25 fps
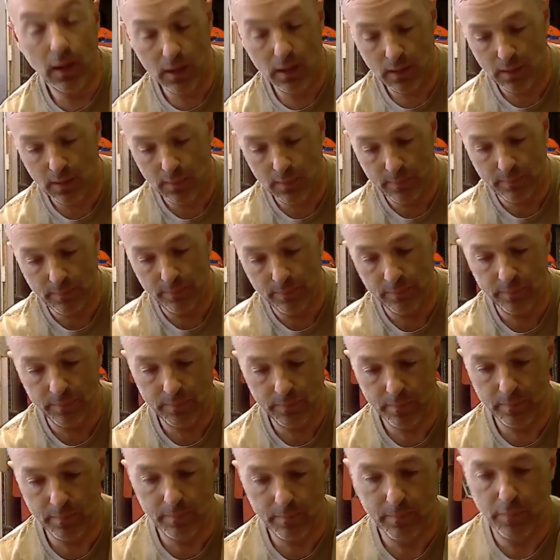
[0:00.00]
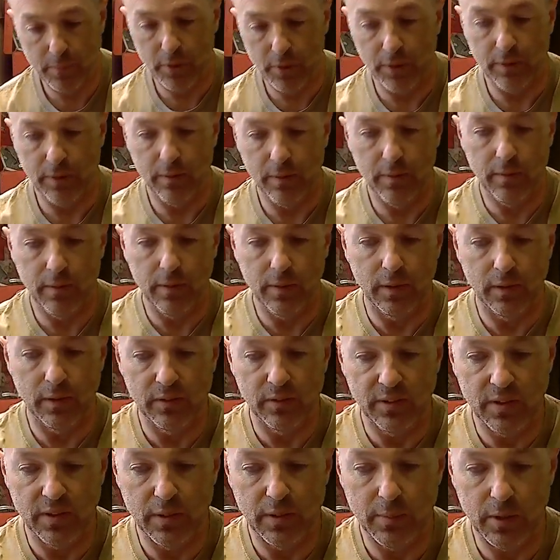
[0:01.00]
Um, but you can
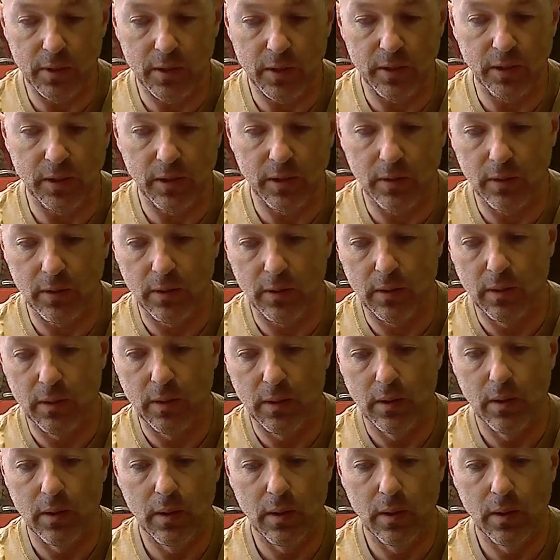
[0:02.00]
see them on here.